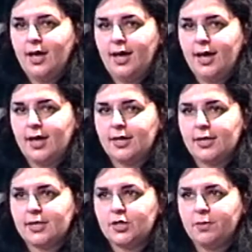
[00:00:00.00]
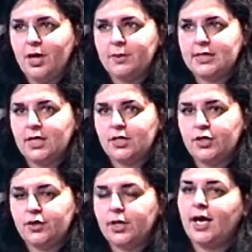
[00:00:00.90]
And so Baba said
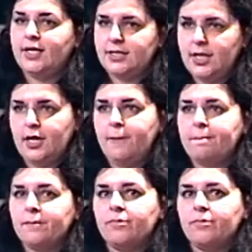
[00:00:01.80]
to Katie,